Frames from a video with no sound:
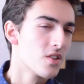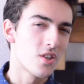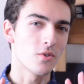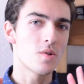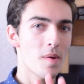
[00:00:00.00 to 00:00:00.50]

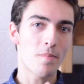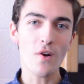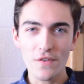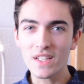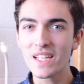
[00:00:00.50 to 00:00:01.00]
So, to be
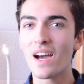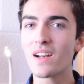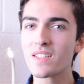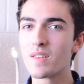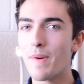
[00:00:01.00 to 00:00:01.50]
perfectly
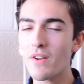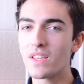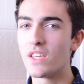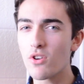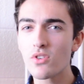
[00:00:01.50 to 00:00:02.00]
honest, about a
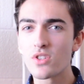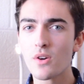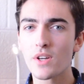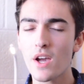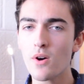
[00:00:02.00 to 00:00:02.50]
year or
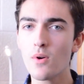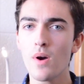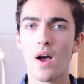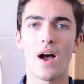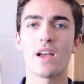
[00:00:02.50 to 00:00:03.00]
so
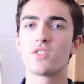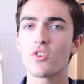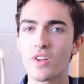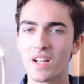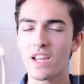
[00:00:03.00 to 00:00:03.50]
ago, I
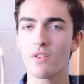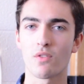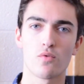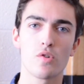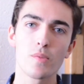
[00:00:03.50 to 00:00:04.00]
started hearing
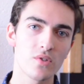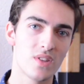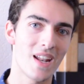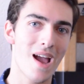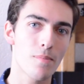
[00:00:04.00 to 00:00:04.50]
rumors
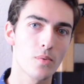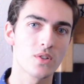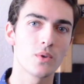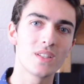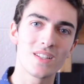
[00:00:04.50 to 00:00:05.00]
that Apple was
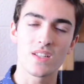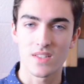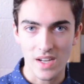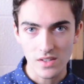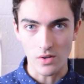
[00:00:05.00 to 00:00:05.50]
going to
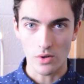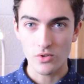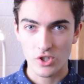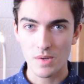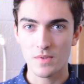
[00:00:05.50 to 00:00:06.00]
design their
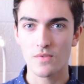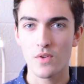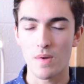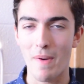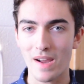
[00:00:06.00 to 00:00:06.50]
own chips
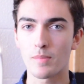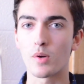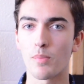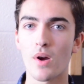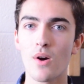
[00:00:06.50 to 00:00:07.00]
for the
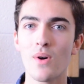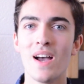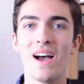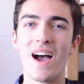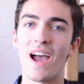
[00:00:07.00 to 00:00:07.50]
MacBook Pro,
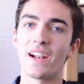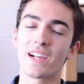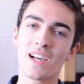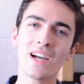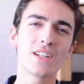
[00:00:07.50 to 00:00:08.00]
and
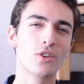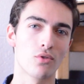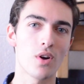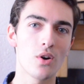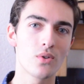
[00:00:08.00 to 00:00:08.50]
I kind of
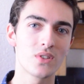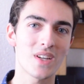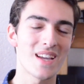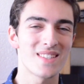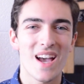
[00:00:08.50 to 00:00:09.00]
groaned.
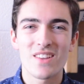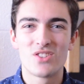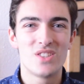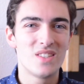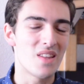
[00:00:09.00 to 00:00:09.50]
I, I,
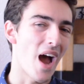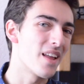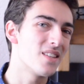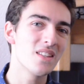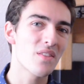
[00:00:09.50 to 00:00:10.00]
I
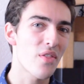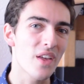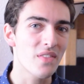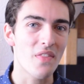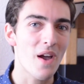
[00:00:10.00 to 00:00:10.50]
didn't
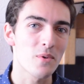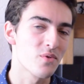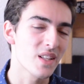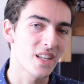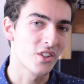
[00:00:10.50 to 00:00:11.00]
think that that was
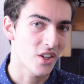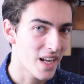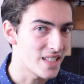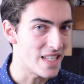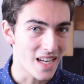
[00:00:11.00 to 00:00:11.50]
really a good
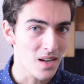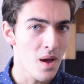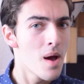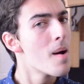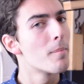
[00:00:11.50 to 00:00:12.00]
idea,
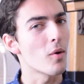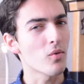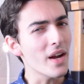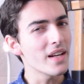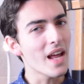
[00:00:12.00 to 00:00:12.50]
but
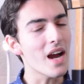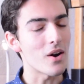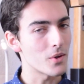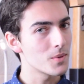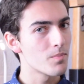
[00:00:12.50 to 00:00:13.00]
right
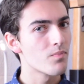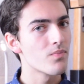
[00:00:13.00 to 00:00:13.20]
now,